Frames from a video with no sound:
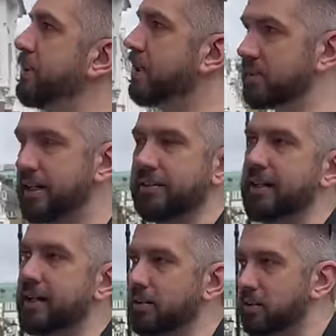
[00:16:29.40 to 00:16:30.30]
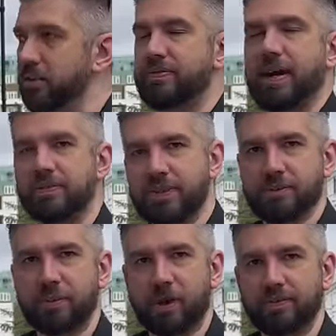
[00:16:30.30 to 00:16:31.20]
because they, they'd already found this
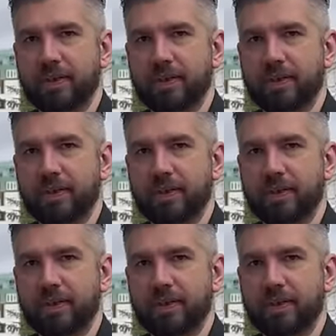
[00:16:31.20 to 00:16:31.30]
spot.